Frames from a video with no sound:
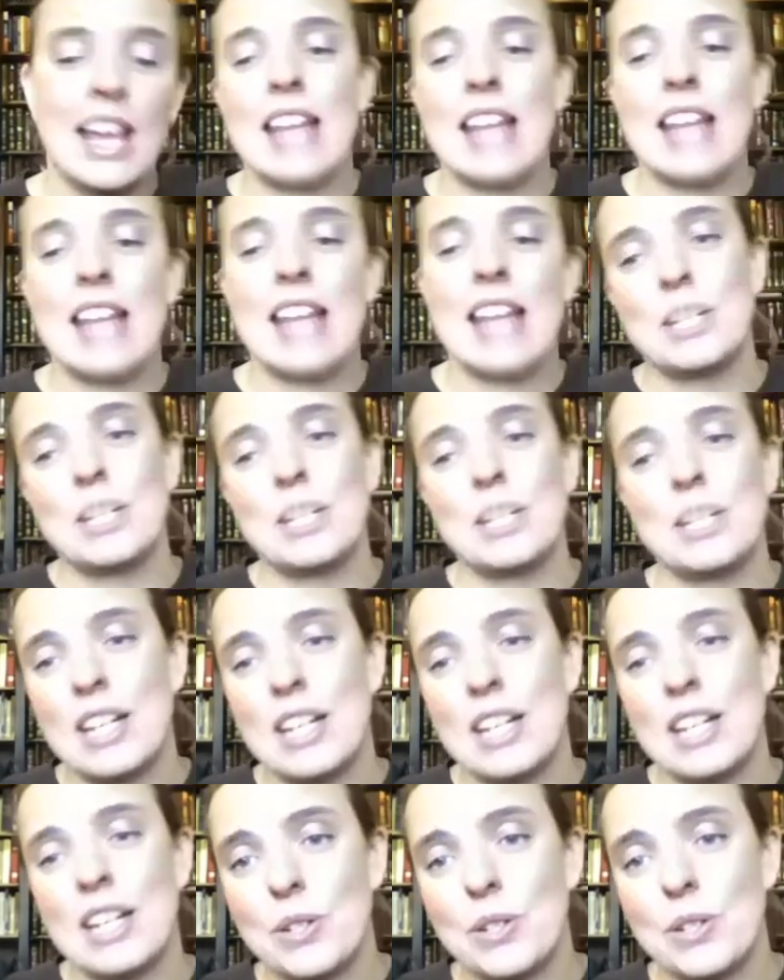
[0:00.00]
and then you spend
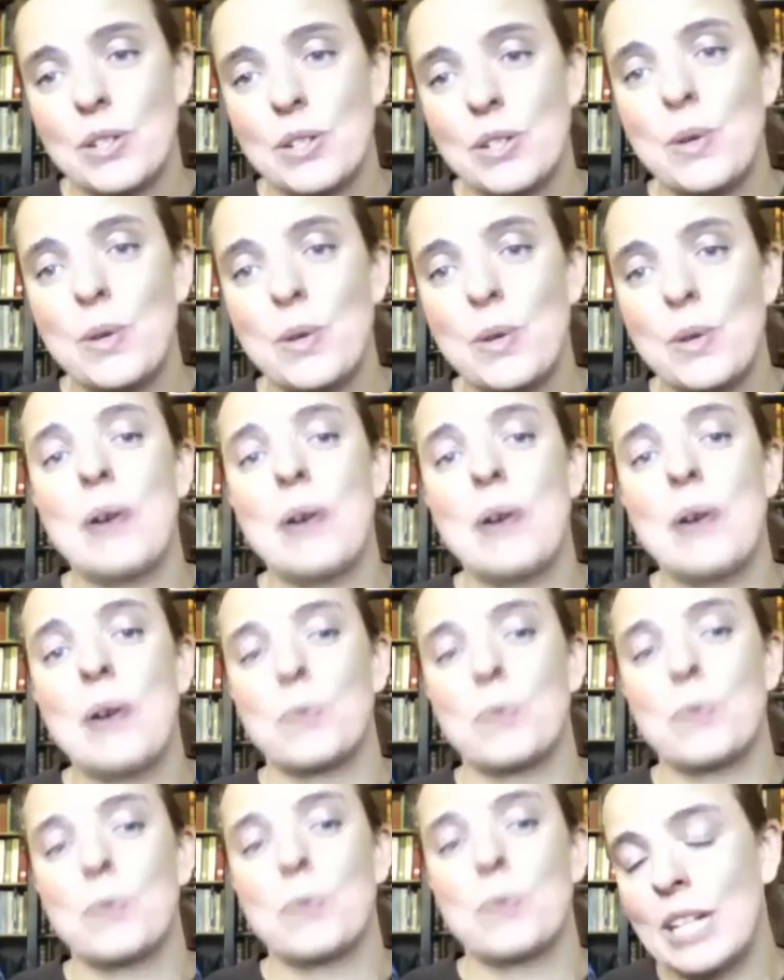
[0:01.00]
another 2
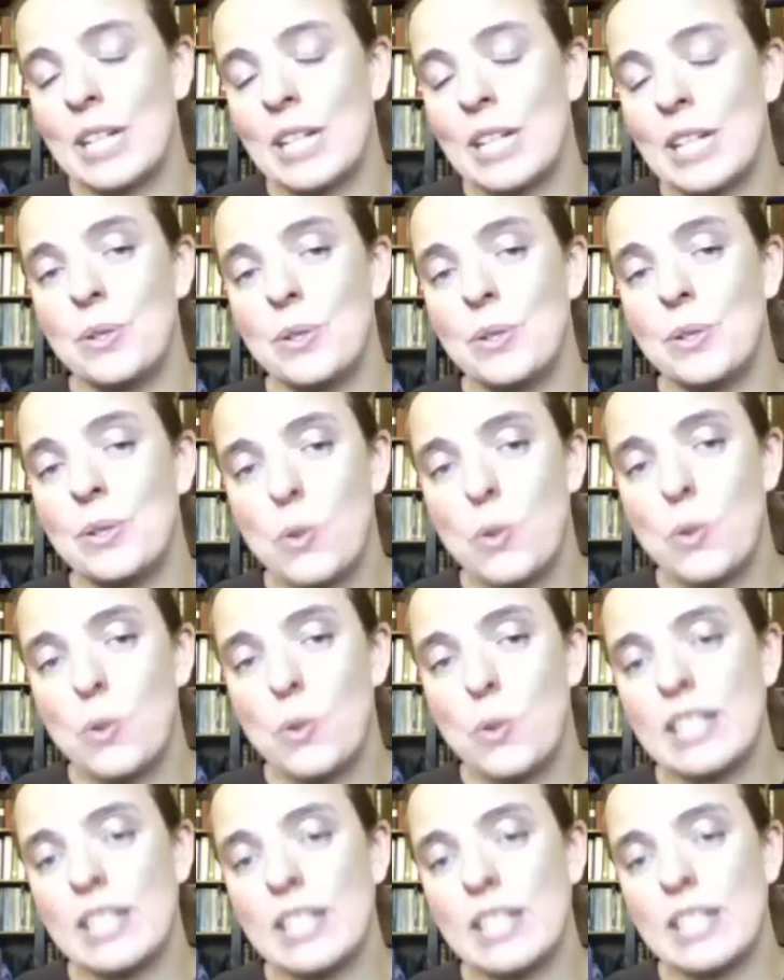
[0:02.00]
hours working through
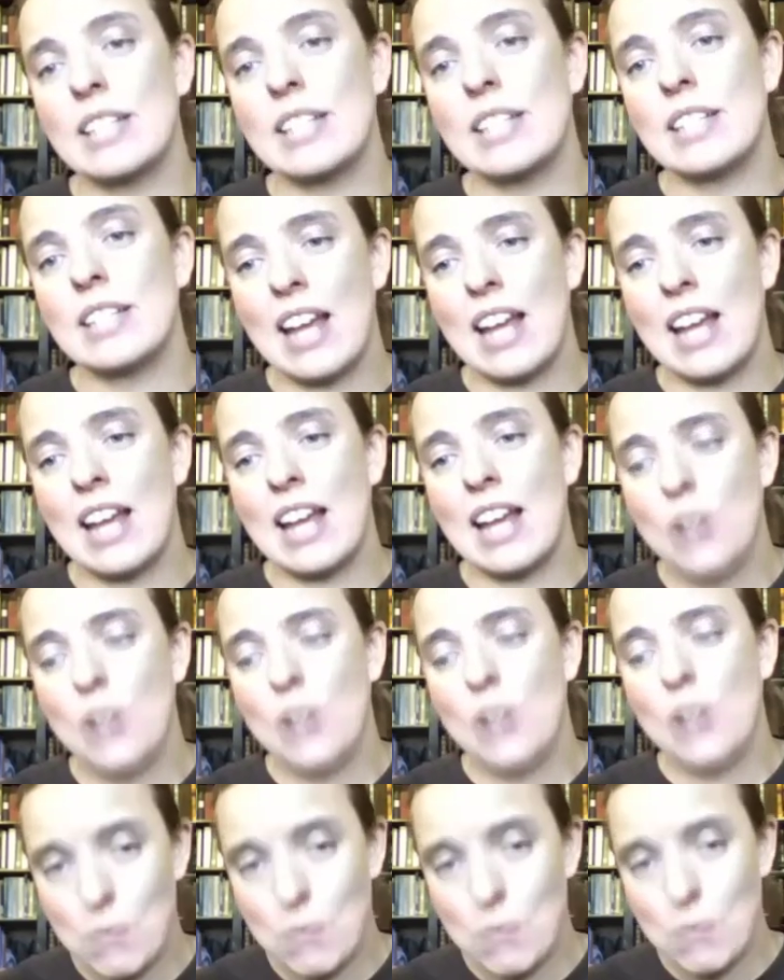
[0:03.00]
quizzes and
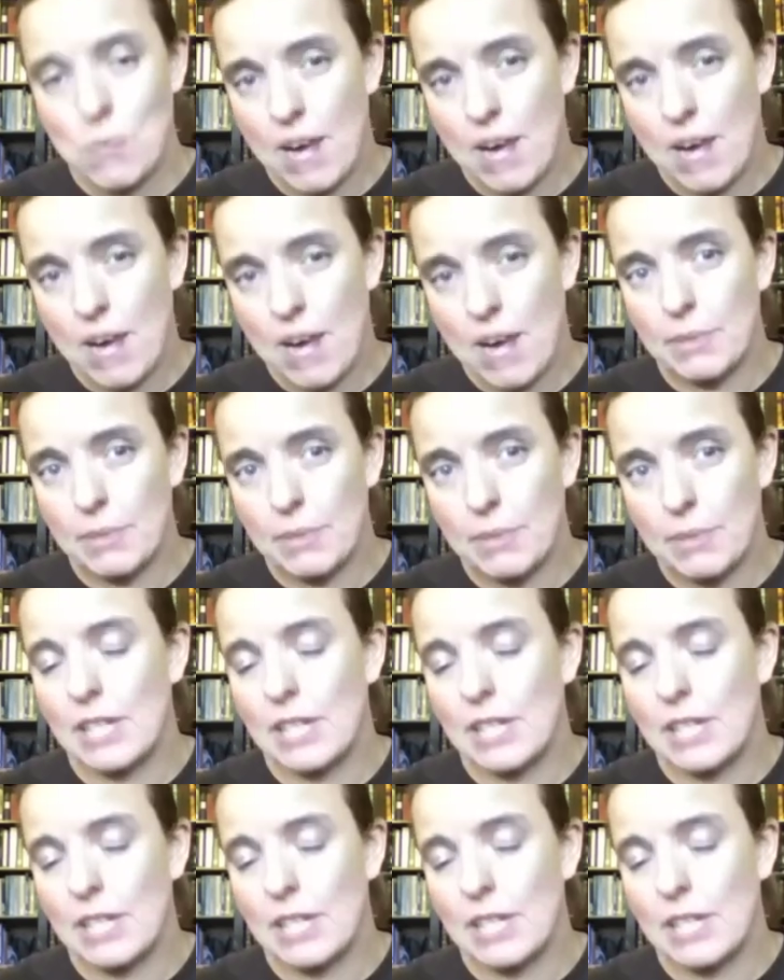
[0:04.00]
homework problems,